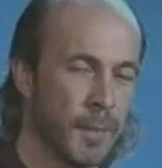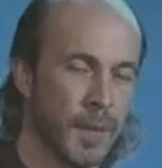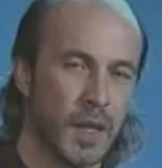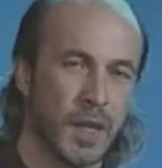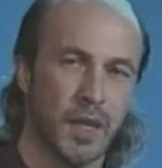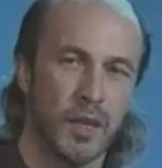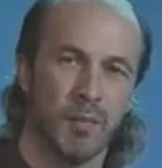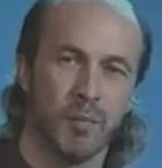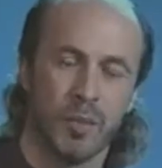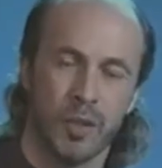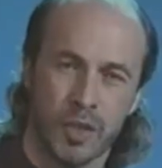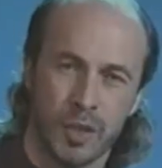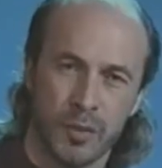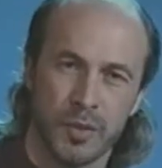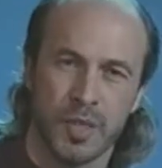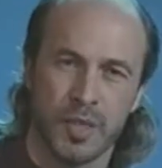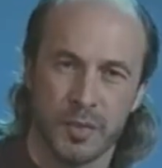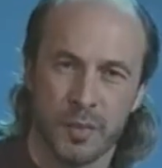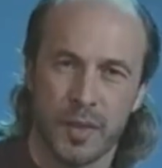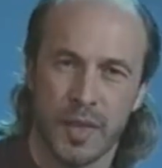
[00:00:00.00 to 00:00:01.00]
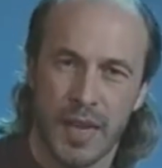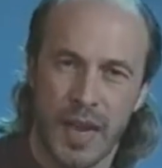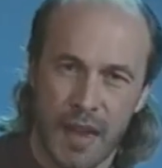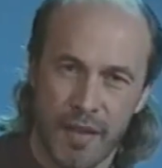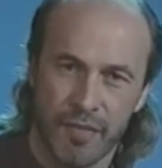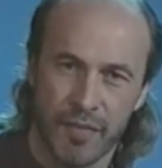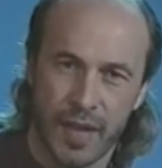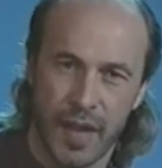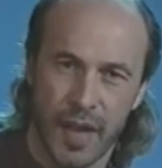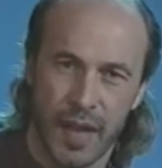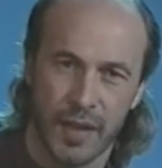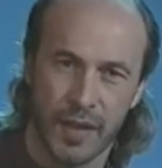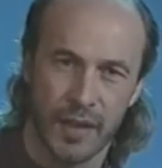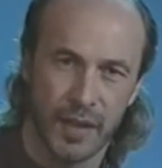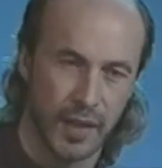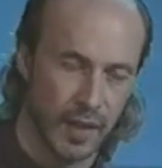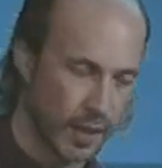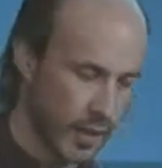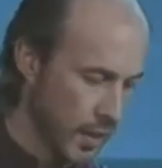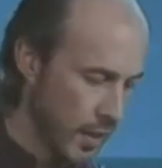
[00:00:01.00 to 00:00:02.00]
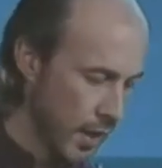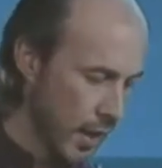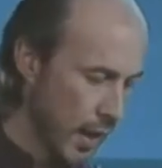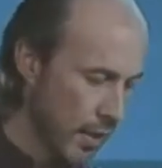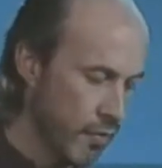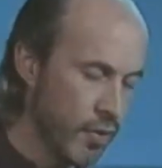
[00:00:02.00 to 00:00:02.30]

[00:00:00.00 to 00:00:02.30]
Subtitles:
You produce this with the left hand, and